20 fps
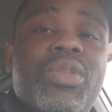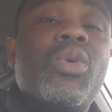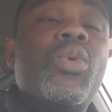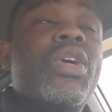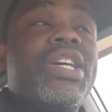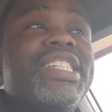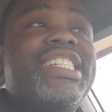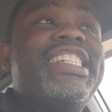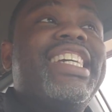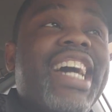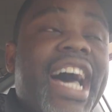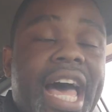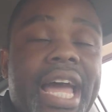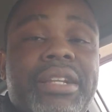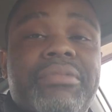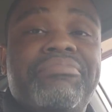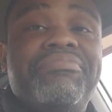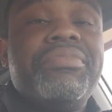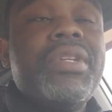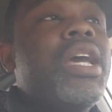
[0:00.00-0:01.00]
to his gut.
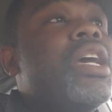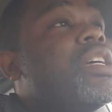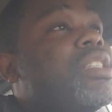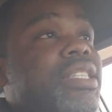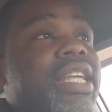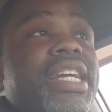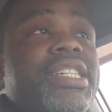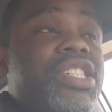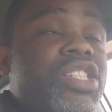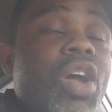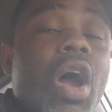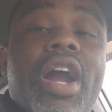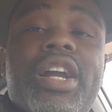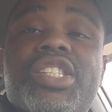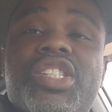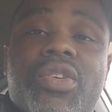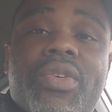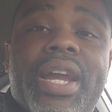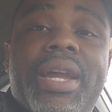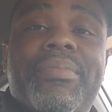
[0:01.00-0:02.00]
Did Stark
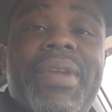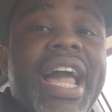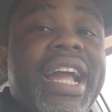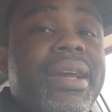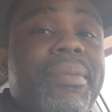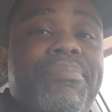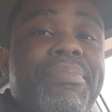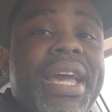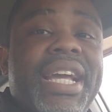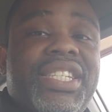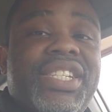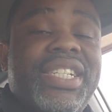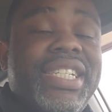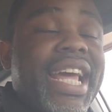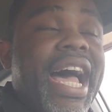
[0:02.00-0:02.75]
scream like a bitch and